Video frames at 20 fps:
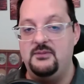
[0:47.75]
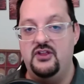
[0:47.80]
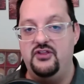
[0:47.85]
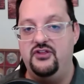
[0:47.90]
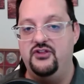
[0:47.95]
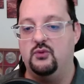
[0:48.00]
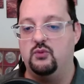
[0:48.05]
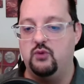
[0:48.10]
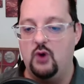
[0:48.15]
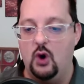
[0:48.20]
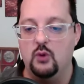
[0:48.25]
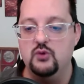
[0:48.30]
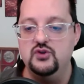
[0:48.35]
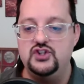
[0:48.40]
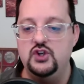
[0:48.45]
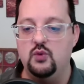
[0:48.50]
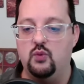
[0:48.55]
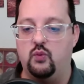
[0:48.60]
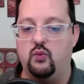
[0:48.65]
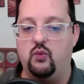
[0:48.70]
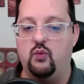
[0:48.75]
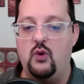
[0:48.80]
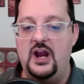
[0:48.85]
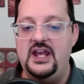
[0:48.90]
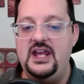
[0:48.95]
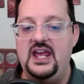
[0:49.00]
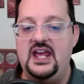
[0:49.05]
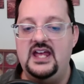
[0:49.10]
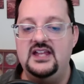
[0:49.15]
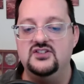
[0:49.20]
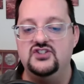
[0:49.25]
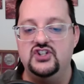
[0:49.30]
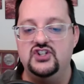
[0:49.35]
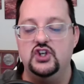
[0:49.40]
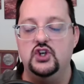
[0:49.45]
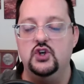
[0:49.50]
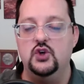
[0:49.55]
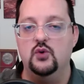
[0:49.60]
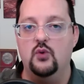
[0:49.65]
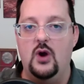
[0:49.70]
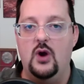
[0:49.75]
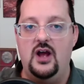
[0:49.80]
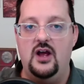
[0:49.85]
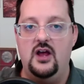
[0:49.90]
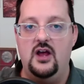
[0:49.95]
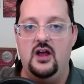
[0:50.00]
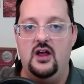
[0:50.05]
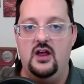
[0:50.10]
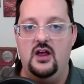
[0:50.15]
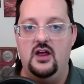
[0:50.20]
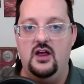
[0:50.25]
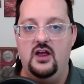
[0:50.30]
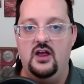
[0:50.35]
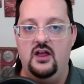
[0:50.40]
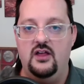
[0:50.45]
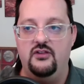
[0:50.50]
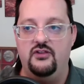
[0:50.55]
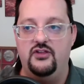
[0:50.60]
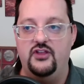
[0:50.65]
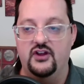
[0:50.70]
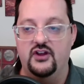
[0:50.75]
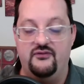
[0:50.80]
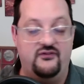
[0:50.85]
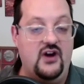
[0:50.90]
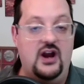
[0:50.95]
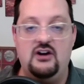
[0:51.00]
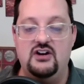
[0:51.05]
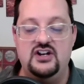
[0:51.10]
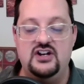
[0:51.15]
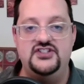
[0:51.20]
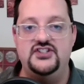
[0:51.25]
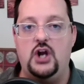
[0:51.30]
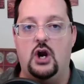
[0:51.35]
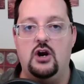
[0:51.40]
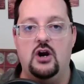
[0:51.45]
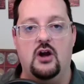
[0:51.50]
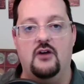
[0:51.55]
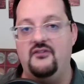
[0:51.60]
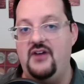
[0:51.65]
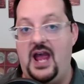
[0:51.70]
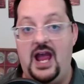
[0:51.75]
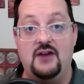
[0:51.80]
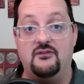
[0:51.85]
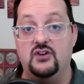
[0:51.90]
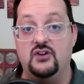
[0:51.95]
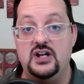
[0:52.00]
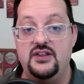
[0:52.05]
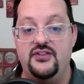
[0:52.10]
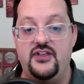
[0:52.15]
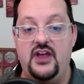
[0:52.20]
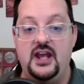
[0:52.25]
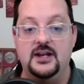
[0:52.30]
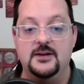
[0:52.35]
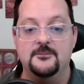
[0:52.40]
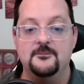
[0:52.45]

It throws you right into the very start of everything.